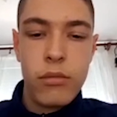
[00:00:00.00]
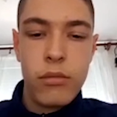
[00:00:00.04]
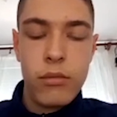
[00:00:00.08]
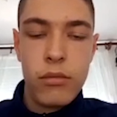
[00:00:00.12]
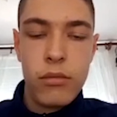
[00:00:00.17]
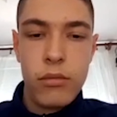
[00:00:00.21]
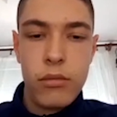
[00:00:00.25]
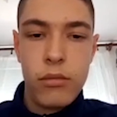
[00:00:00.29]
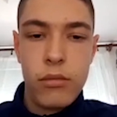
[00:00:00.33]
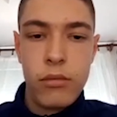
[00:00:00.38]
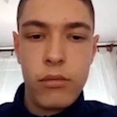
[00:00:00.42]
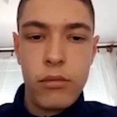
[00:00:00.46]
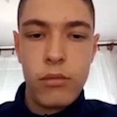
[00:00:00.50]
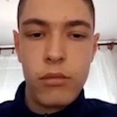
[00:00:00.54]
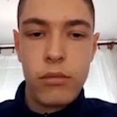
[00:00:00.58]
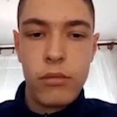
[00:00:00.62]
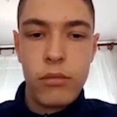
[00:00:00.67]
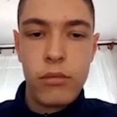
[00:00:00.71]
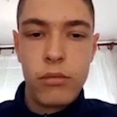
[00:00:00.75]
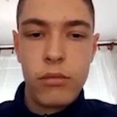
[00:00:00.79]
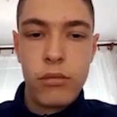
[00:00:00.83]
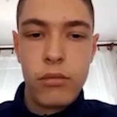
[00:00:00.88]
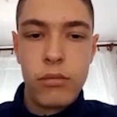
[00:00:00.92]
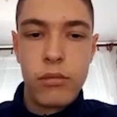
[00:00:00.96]

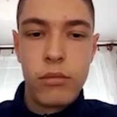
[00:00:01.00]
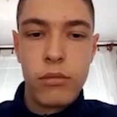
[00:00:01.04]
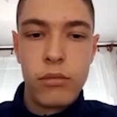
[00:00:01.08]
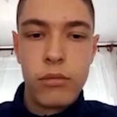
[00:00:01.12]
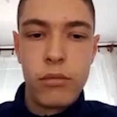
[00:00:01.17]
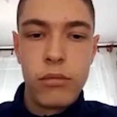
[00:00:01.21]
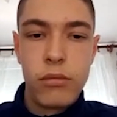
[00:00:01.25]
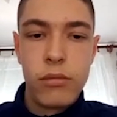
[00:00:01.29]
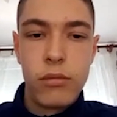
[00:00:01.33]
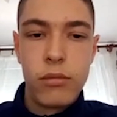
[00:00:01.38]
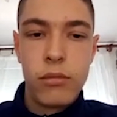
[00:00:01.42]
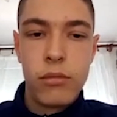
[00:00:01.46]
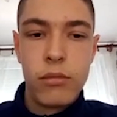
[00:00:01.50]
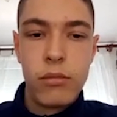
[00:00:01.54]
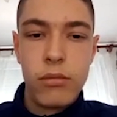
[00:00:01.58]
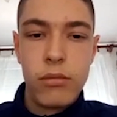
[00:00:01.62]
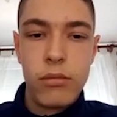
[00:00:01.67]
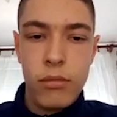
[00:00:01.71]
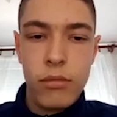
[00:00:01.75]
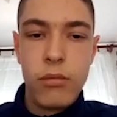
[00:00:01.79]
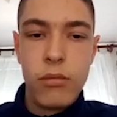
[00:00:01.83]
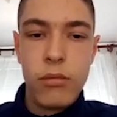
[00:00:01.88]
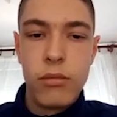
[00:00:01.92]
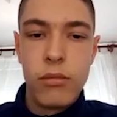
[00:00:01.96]

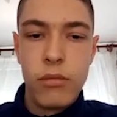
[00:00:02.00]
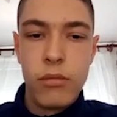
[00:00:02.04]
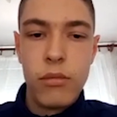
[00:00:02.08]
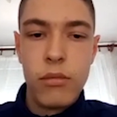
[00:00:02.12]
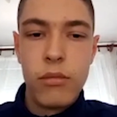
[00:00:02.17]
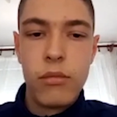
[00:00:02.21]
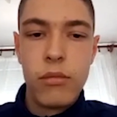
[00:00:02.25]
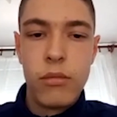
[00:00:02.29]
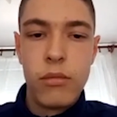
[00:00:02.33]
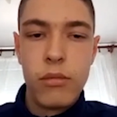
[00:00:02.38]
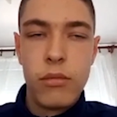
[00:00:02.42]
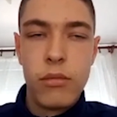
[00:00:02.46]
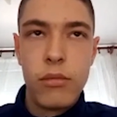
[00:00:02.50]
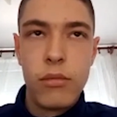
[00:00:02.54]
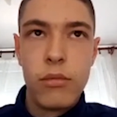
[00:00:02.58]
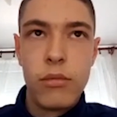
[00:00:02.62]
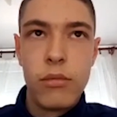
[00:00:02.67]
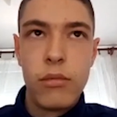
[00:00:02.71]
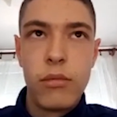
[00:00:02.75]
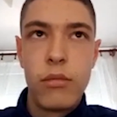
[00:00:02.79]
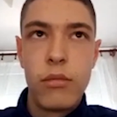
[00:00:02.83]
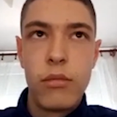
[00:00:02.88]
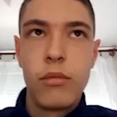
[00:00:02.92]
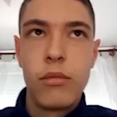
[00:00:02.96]

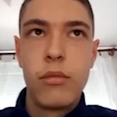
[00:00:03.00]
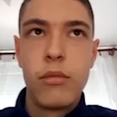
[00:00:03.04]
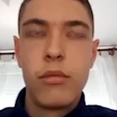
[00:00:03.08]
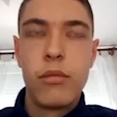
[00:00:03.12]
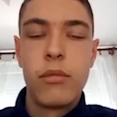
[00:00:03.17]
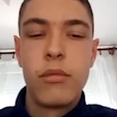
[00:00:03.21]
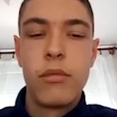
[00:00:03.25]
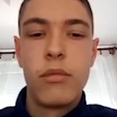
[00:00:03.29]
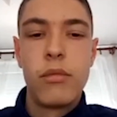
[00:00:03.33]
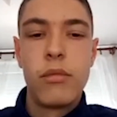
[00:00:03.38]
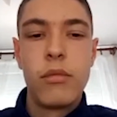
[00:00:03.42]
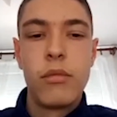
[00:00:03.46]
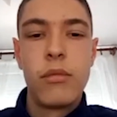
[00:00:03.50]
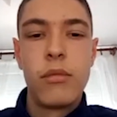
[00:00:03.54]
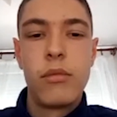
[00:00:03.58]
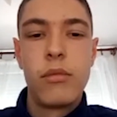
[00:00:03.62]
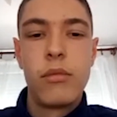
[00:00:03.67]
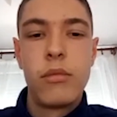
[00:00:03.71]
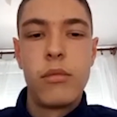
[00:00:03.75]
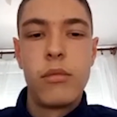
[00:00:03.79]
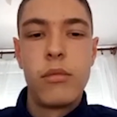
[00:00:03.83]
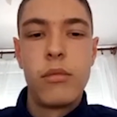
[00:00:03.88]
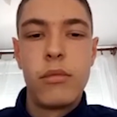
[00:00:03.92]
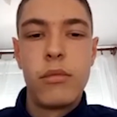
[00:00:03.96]

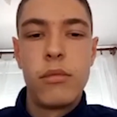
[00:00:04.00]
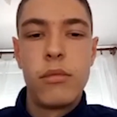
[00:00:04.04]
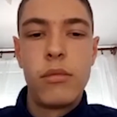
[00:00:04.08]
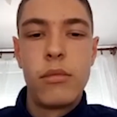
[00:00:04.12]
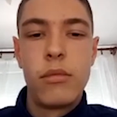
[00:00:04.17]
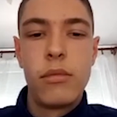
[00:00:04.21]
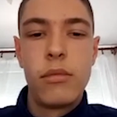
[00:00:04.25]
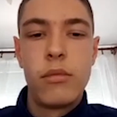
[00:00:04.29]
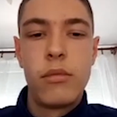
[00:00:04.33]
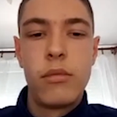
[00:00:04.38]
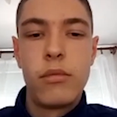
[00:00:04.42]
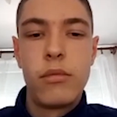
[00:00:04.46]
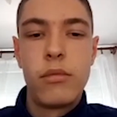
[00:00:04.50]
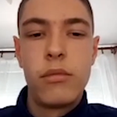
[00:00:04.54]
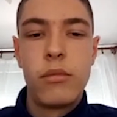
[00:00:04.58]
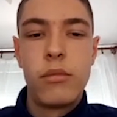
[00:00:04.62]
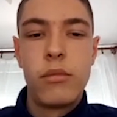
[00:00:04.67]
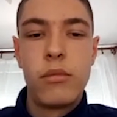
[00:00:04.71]
[no speech]